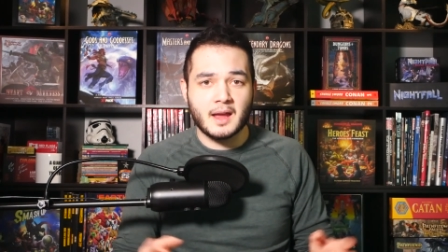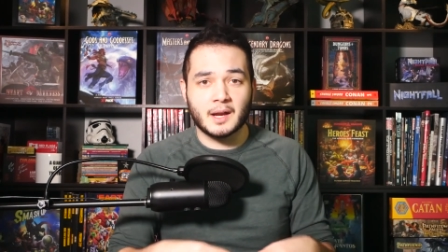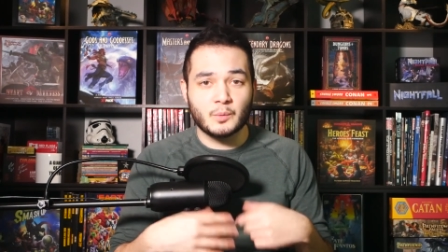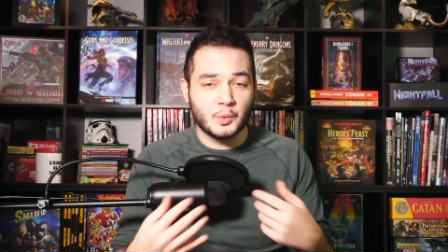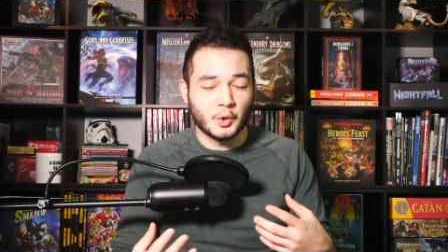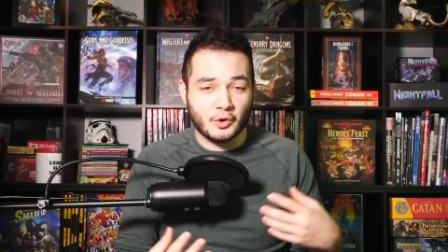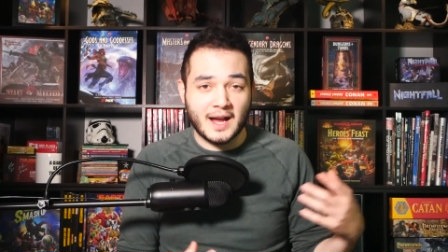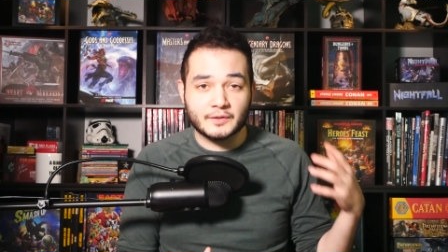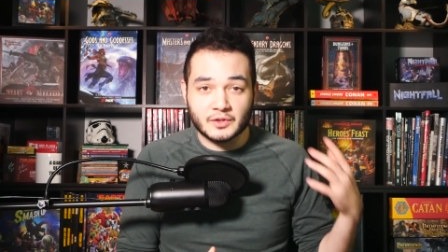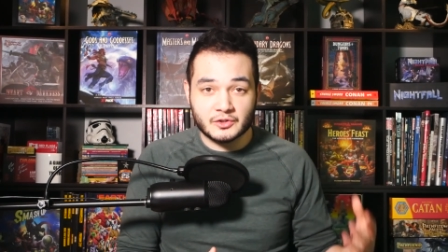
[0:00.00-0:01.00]
And we will
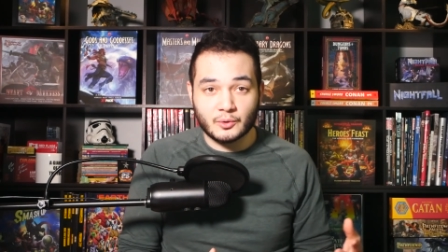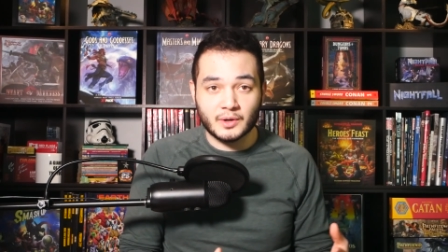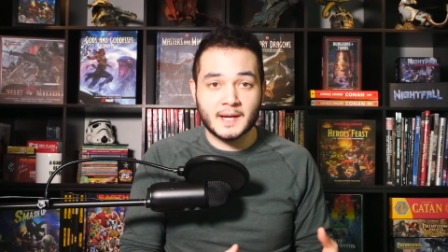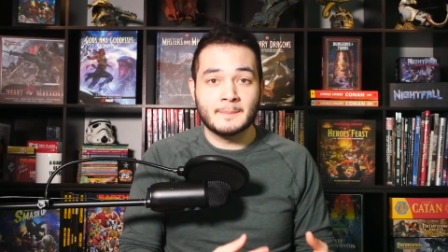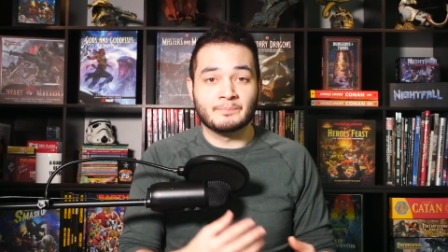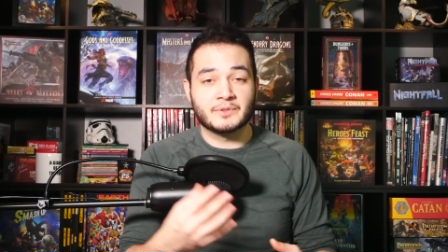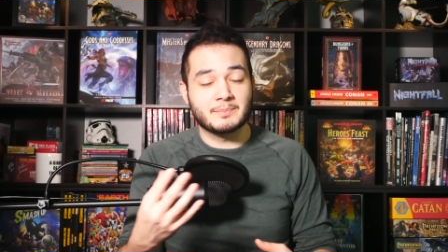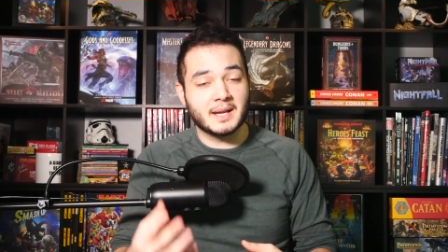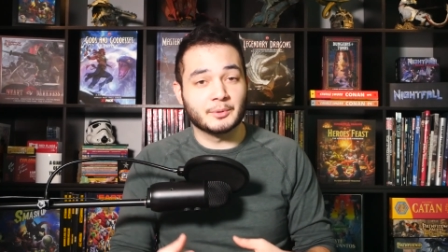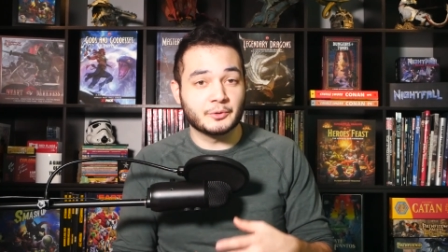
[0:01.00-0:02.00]
craft a story
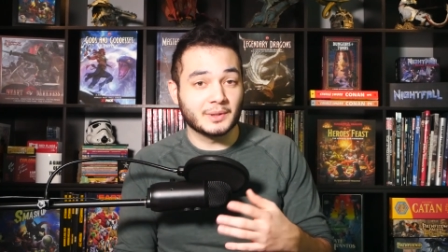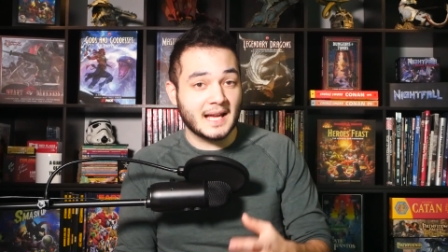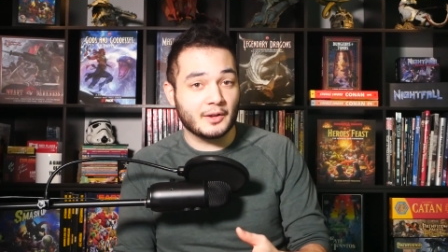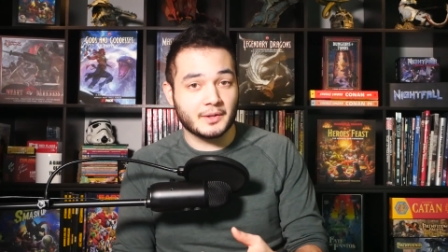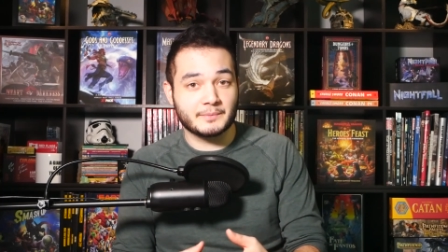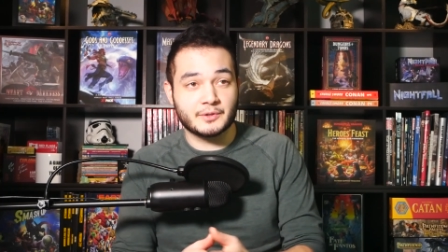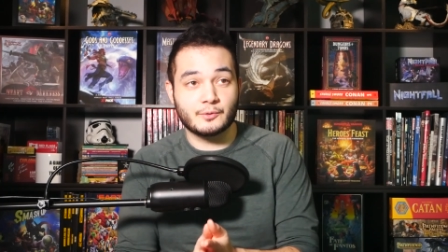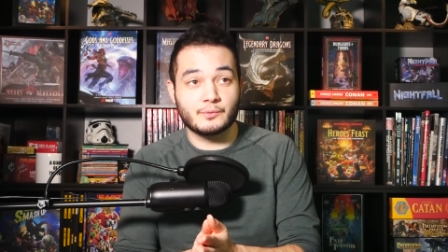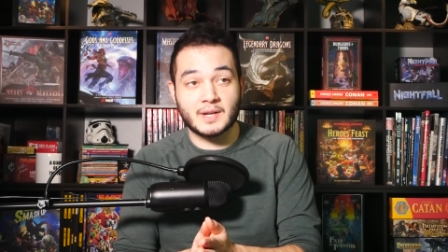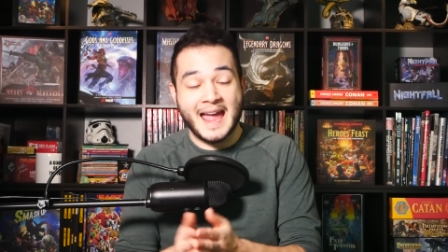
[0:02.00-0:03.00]
to be able to allow them
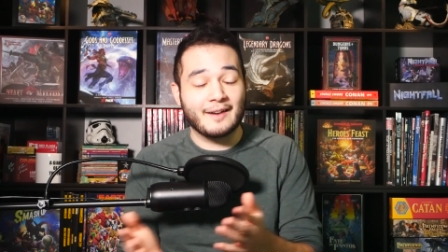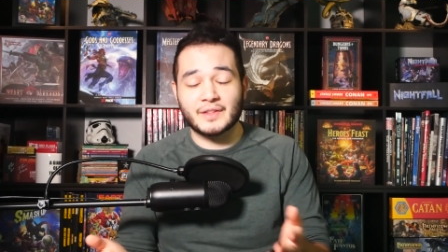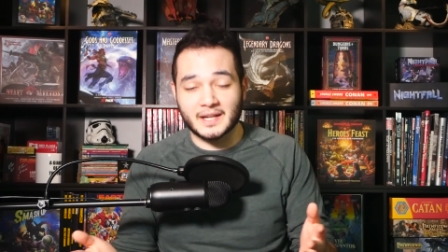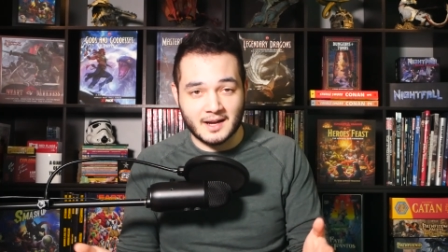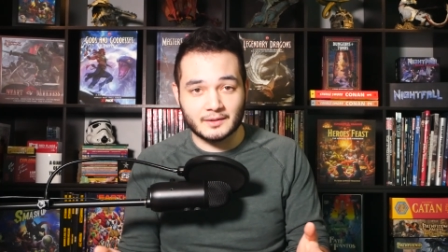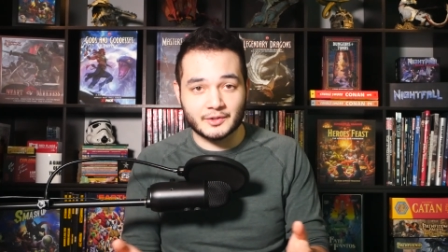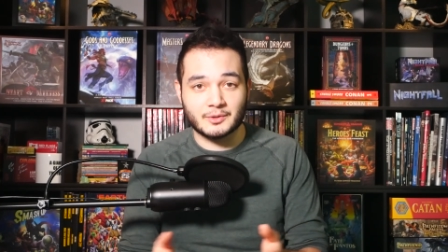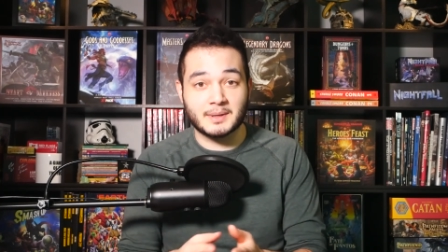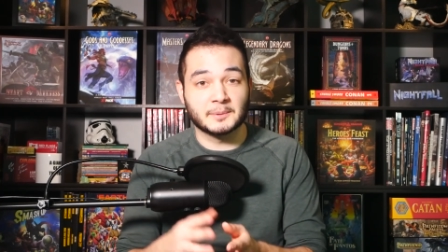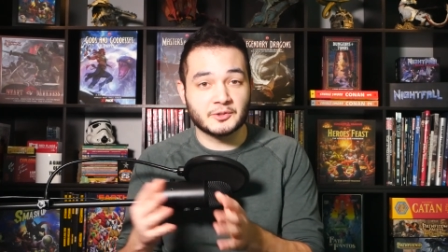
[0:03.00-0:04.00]
to have that knowledge
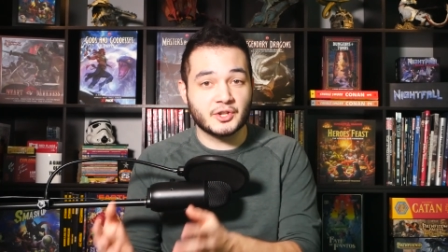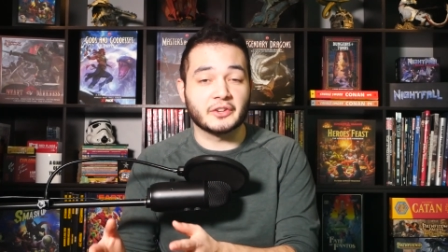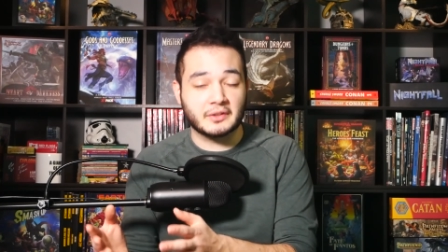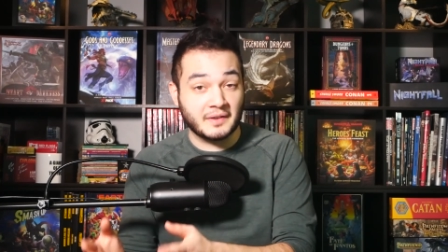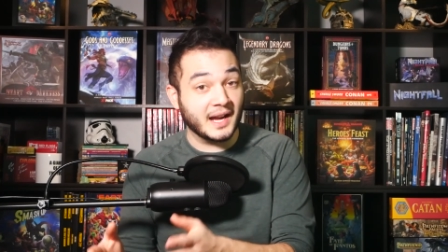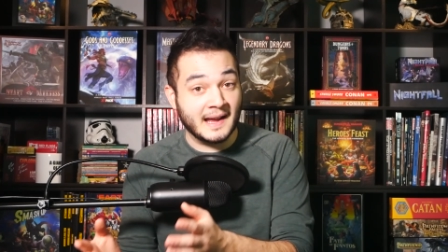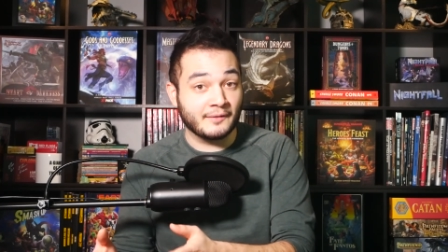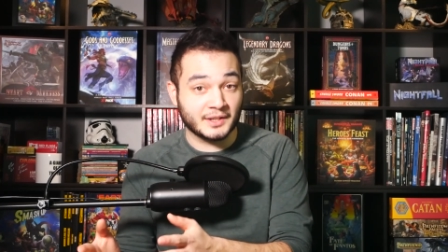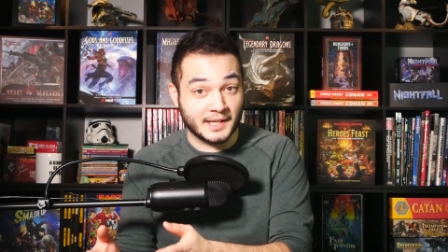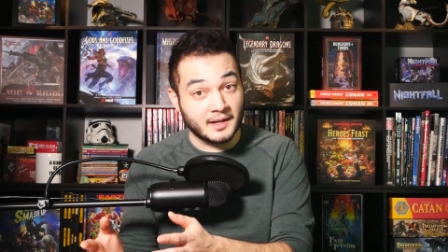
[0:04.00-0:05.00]
and be able to justify
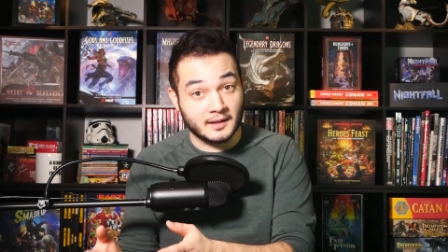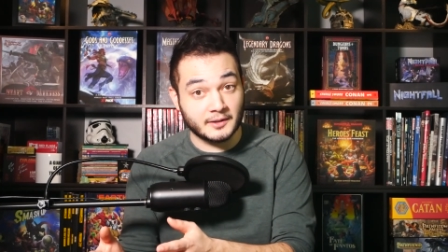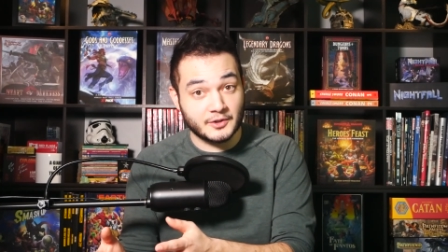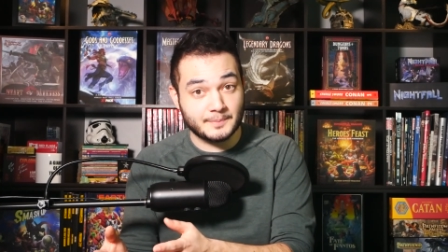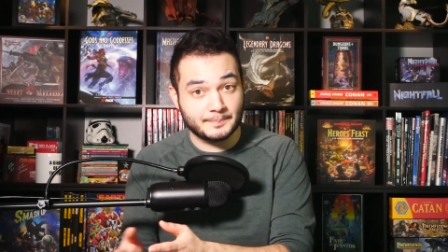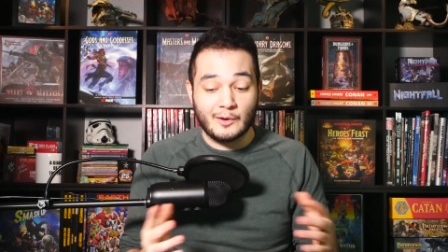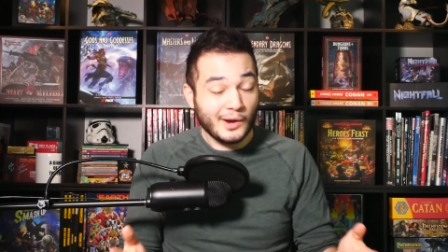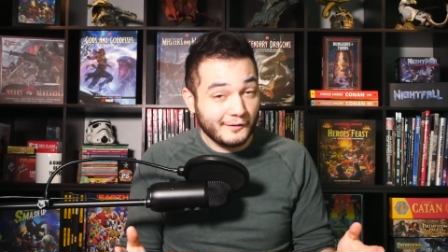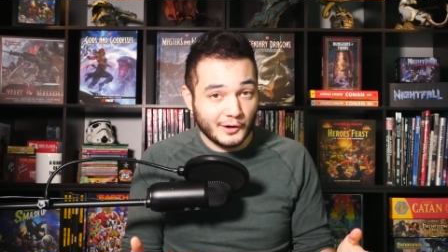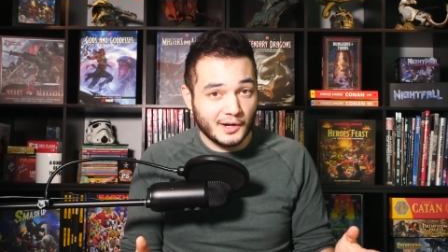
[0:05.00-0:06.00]
having that knowledge.
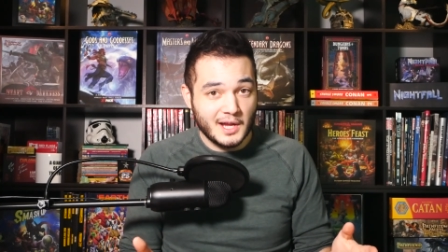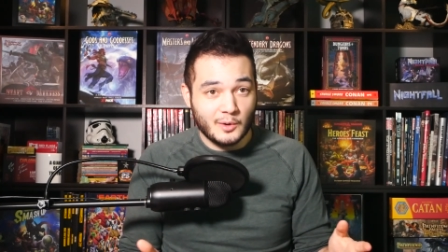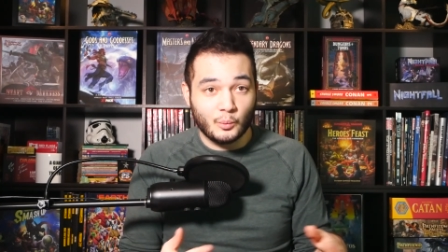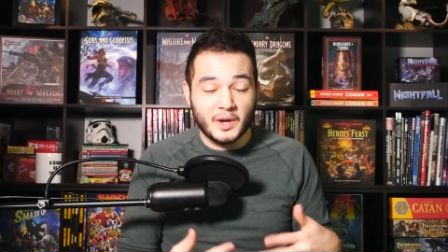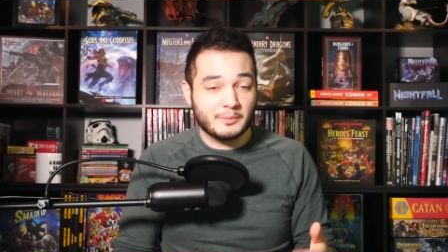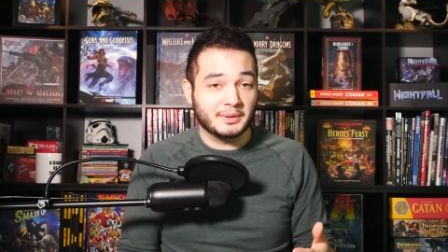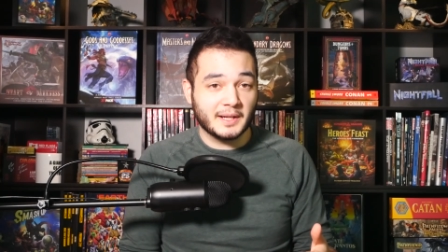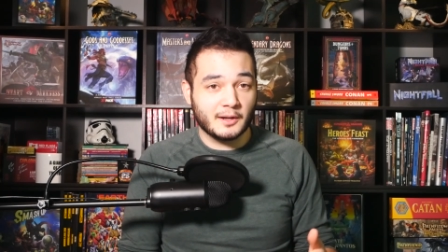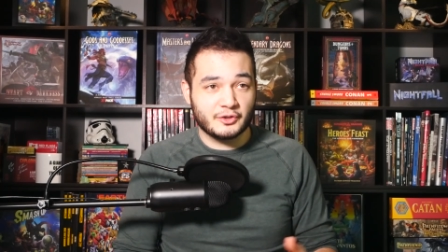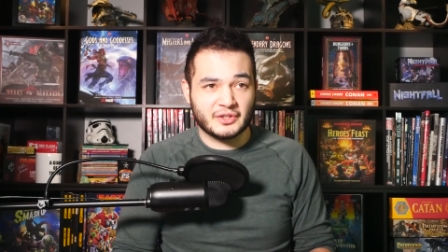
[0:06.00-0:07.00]
However, when a
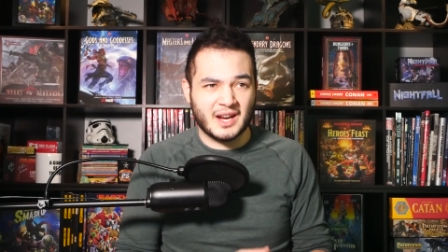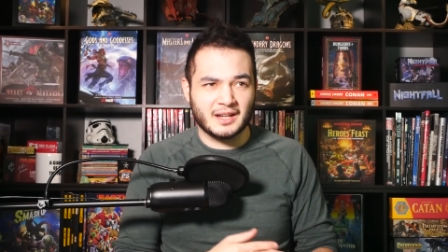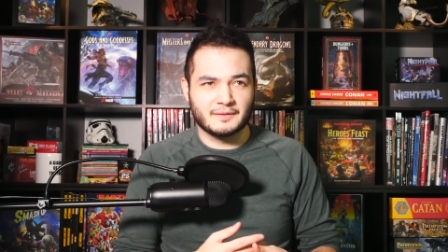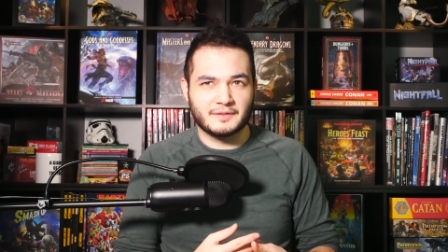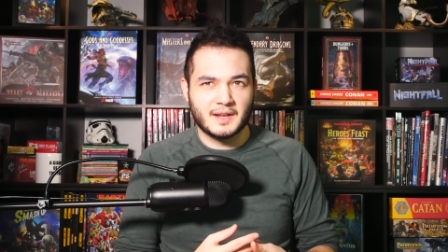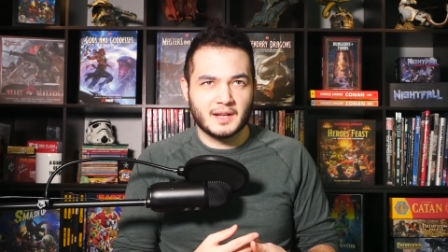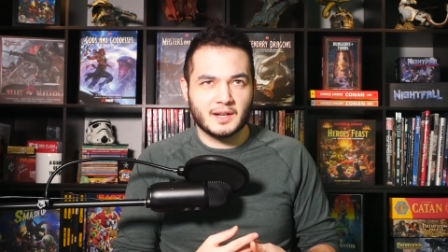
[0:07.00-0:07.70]
player just kind of